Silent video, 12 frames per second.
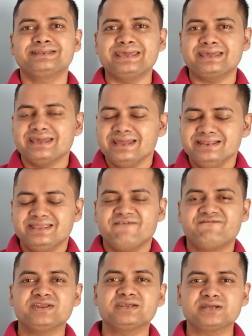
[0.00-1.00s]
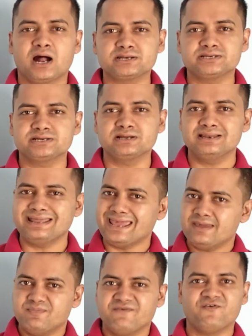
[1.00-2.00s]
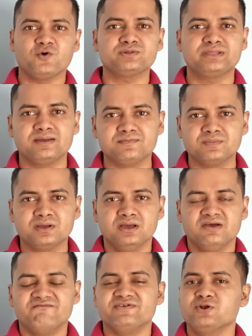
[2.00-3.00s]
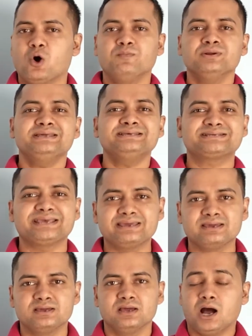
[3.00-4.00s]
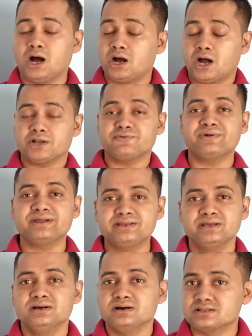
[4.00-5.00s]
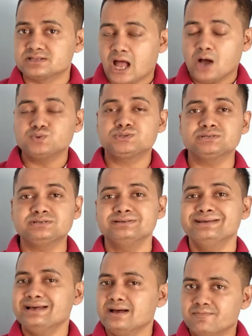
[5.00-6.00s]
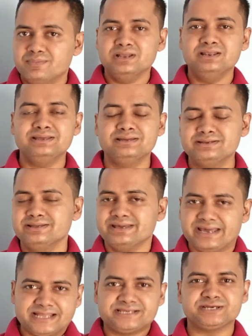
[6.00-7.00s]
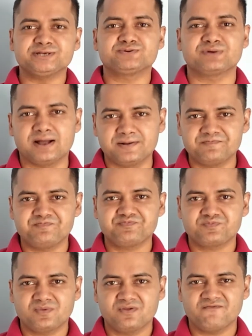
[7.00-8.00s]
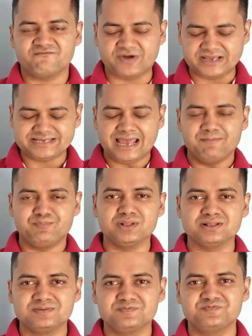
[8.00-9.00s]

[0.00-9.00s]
take indefinite article a before them. We normally say 100, 1,000, a million, etc. For example,